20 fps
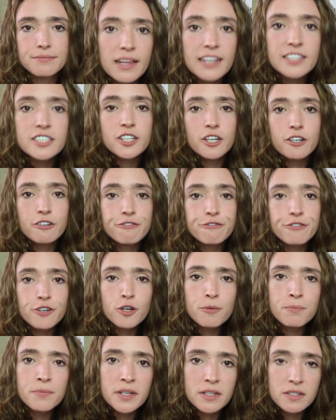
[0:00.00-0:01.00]
Let's
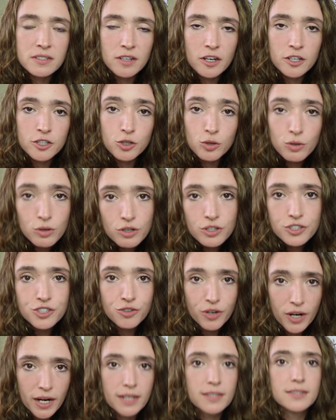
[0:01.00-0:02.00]
confirm this on Google
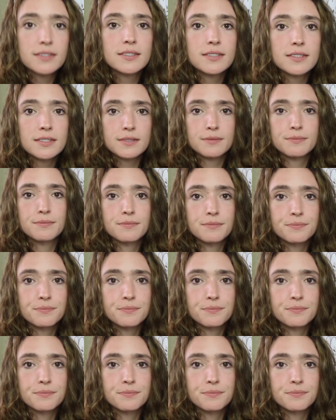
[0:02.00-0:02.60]
Trends.